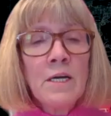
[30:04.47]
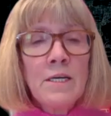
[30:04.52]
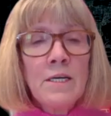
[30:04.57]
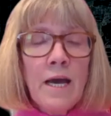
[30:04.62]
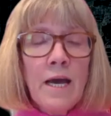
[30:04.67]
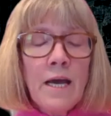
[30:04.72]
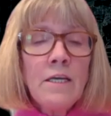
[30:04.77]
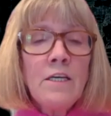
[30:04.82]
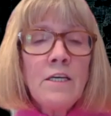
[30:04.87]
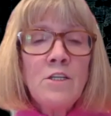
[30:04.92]

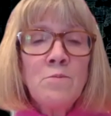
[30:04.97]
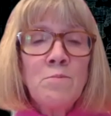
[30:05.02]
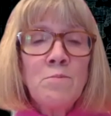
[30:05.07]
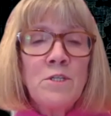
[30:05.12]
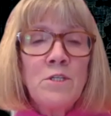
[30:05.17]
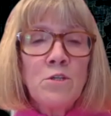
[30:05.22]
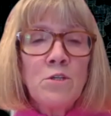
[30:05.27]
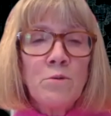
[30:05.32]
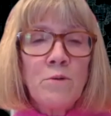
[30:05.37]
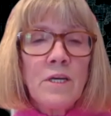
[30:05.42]
Nike's been
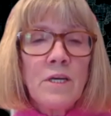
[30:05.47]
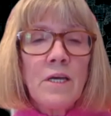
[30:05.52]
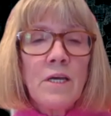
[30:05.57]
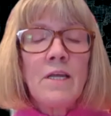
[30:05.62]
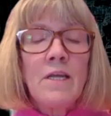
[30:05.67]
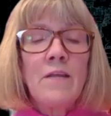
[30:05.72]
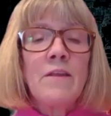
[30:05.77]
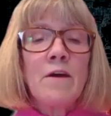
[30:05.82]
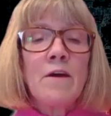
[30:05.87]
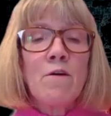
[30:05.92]
doing it
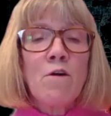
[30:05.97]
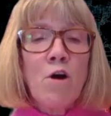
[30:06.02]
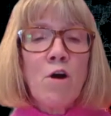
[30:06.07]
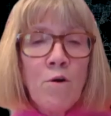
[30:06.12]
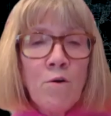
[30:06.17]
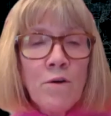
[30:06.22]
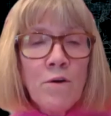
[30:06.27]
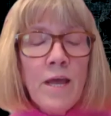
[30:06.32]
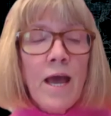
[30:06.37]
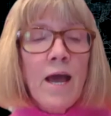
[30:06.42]
in their
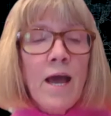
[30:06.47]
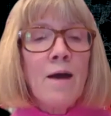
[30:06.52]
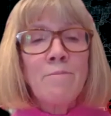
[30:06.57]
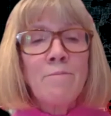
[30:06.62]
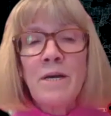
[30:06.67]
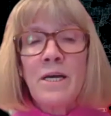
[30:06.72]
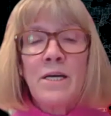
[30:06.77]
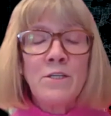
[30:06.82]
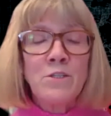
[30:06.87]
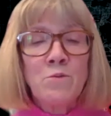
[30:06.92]
own app
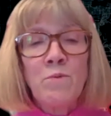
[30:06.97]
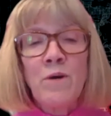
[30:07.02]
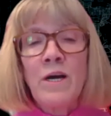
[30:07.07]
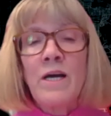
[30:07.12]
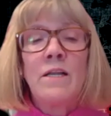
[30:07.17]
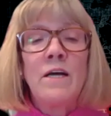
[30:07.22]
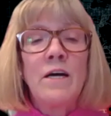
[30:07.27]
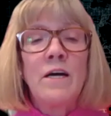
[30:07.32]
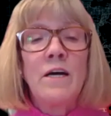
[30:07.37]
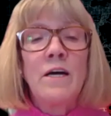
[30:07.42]
as well
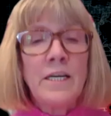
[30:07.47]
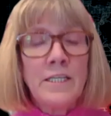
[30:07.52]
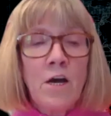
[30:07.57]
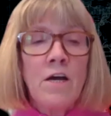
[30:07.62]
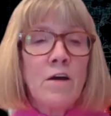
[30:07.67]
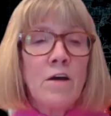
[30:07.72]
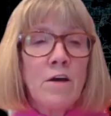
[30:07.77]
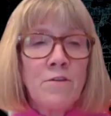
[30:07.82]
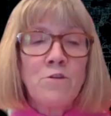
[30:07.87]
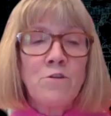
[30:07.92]
as on
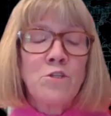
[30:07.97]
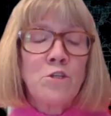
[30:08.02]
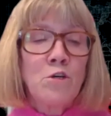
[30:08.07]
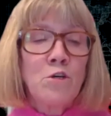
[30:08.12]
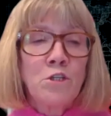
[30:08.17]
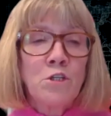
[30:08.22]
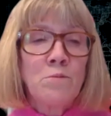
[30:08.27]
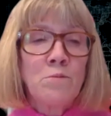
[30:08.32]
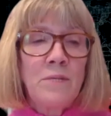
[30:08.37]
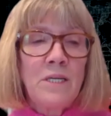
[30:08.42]
other
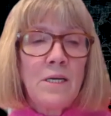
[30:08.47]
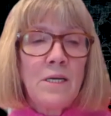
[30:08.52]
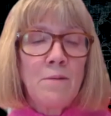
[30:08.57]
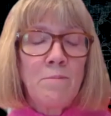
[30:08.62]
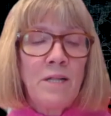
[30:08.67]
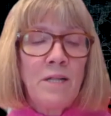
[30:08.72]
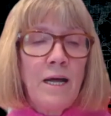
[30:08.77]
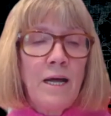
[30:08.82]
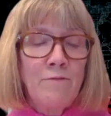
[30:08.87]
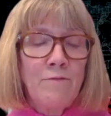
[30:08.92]
social media
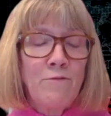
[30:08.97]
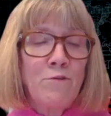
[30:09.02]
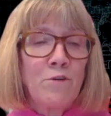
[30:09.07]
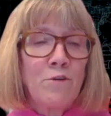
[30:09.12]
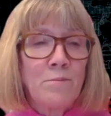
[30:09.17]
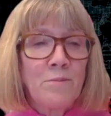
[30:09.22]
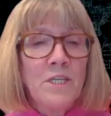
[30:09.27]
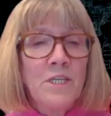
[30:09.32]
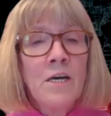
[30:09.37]
platforms.